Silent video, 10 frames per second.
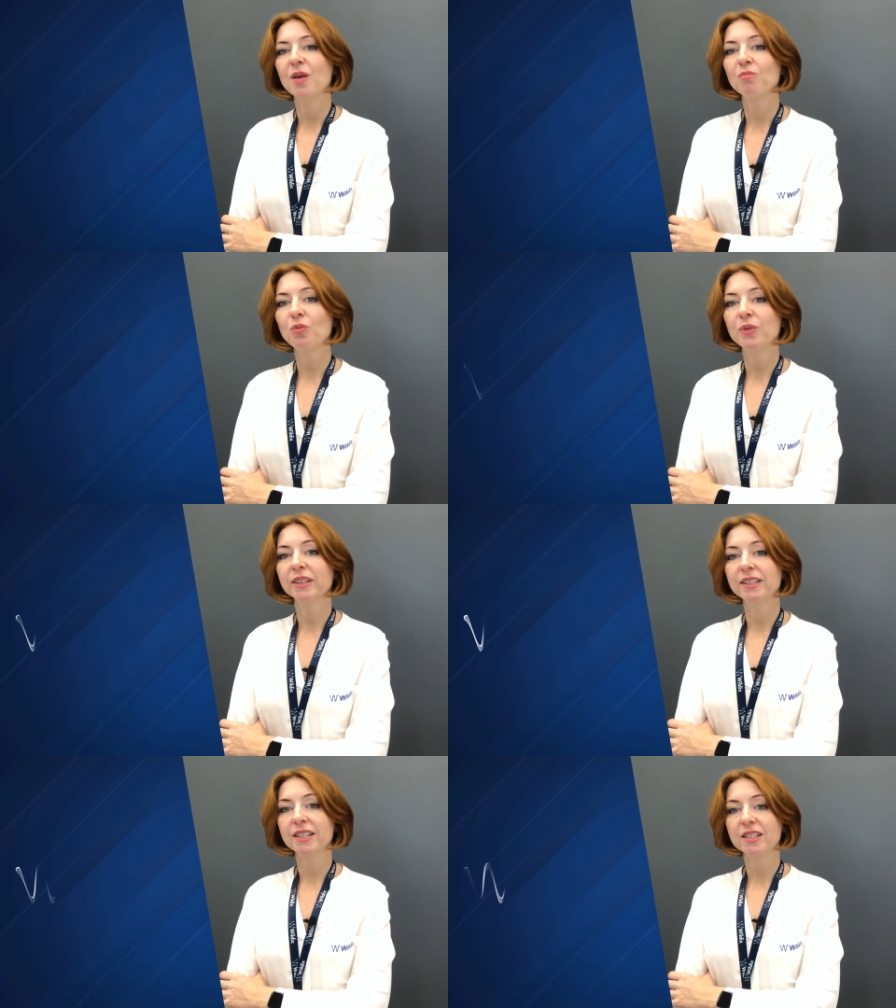
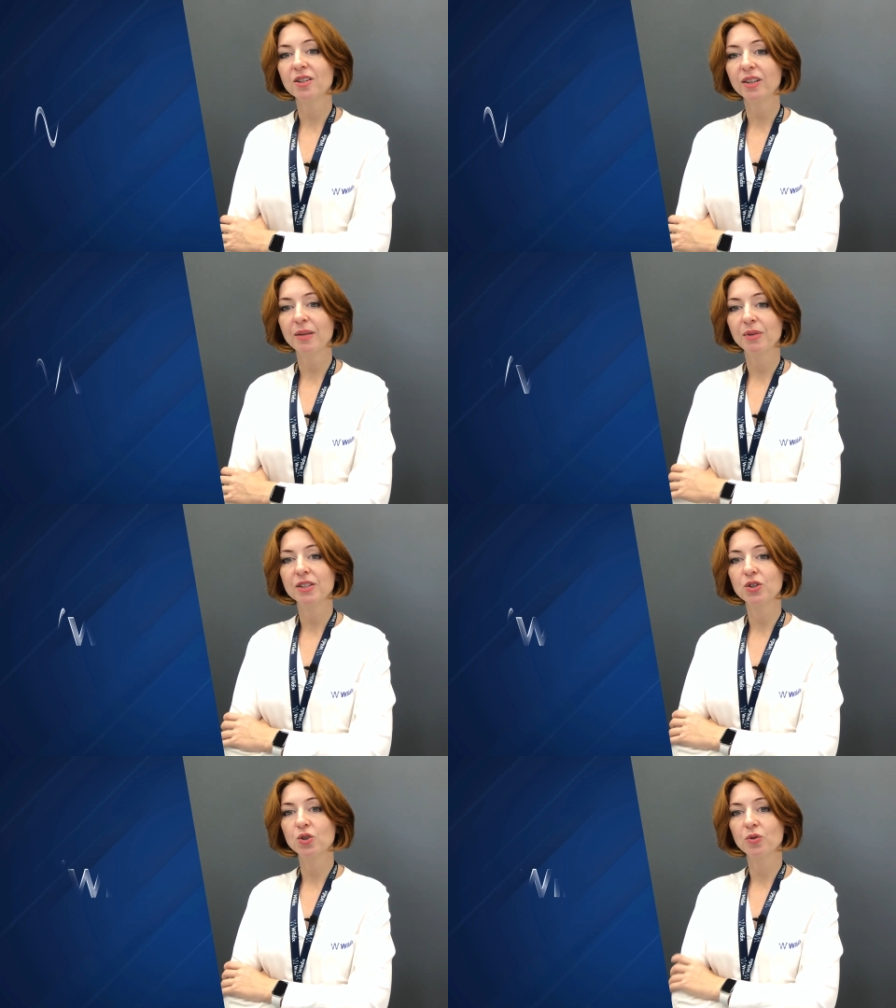Mobility is not
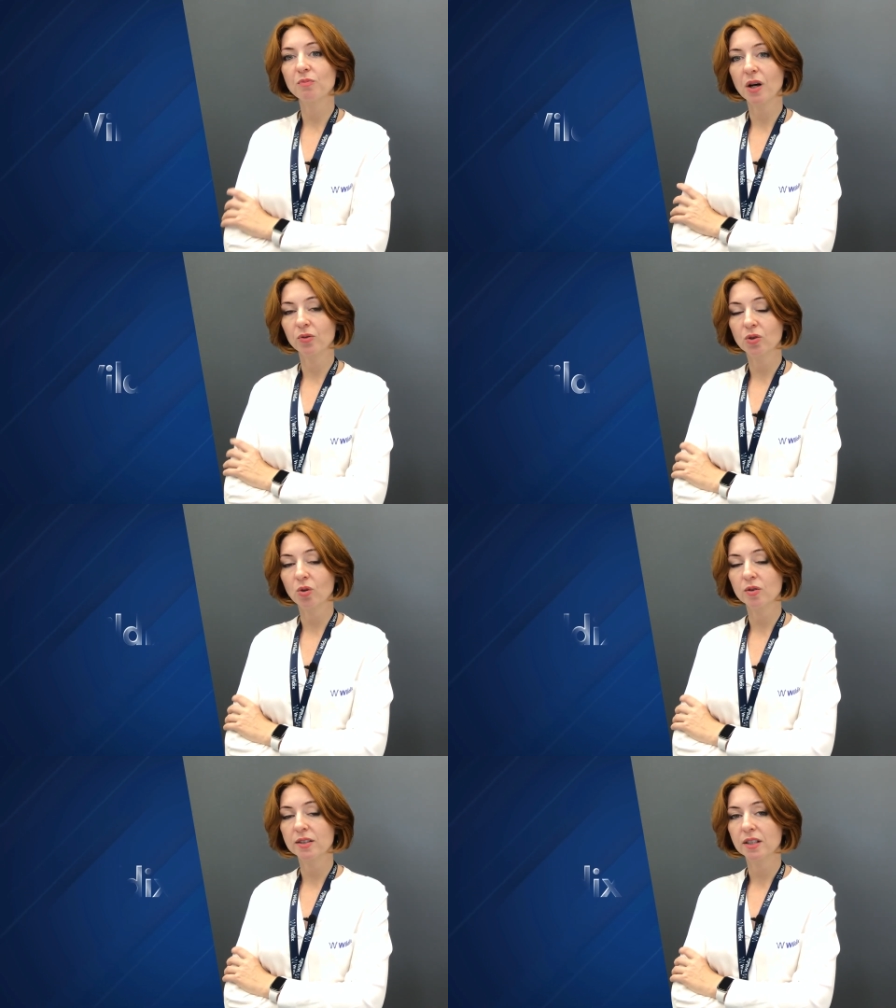limited to inbound
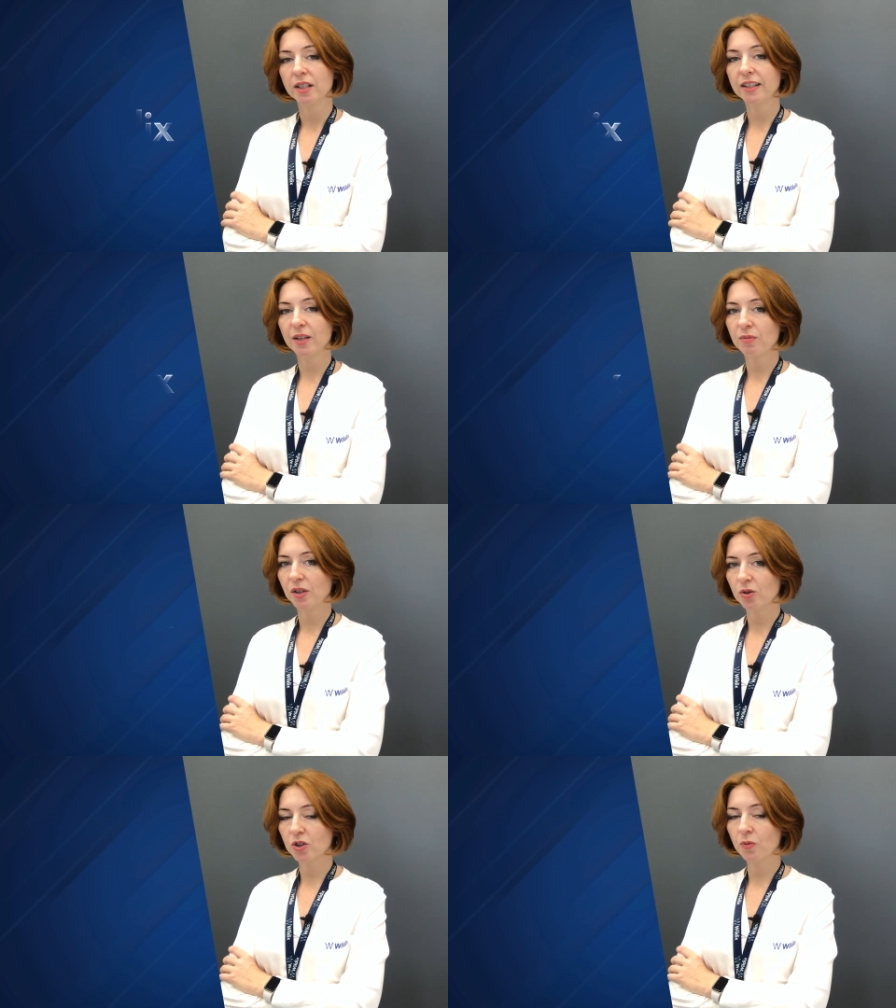calls. It can be
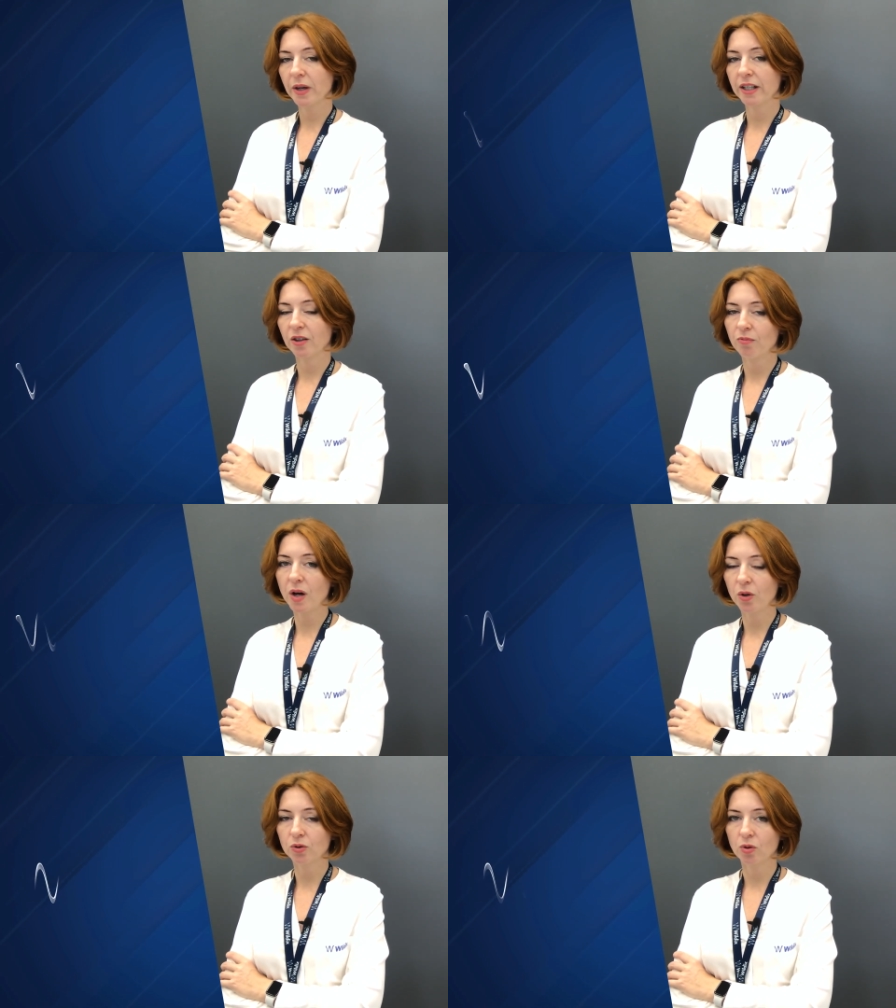used to make
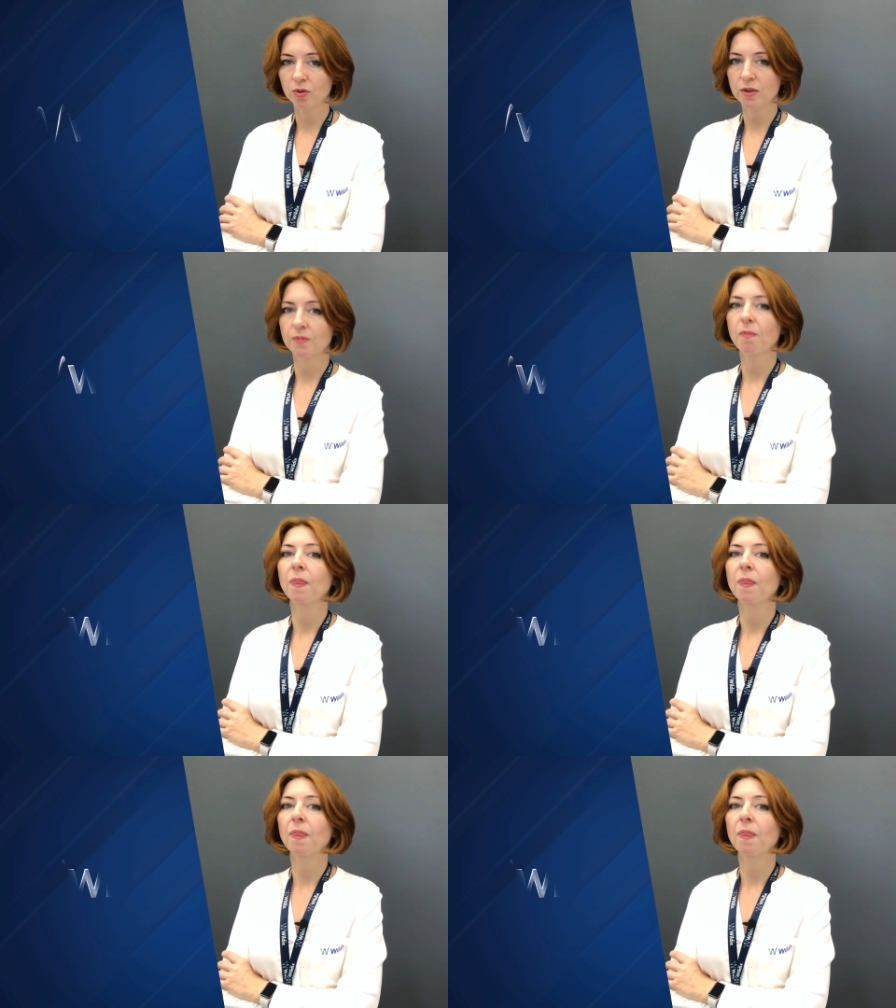outbound calls.